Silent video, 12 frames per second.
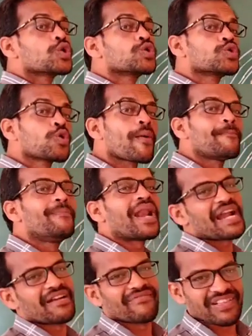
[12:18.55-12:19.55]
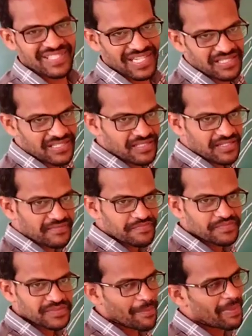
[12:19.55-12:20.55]
No blood vessels.
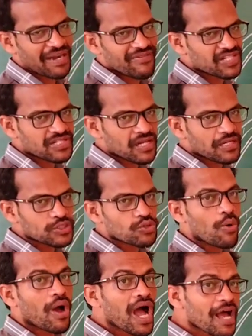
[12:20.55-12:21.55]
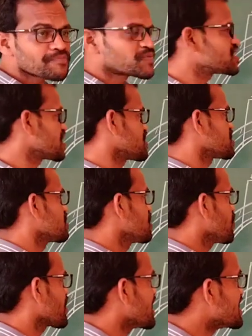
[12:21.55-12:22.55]
The blood vessels also absent.
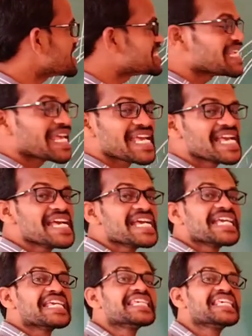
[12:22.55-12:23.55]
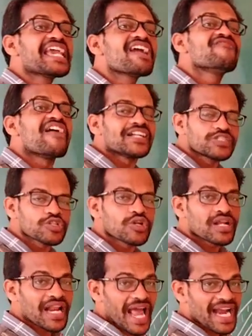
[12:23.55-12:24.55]
Okay. It is a
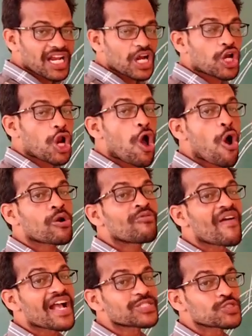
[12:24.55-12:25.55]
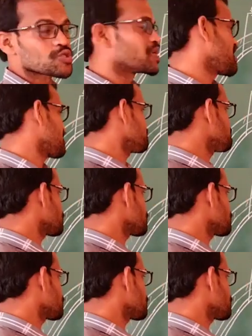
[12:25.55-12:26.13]
avascular and non-vascular.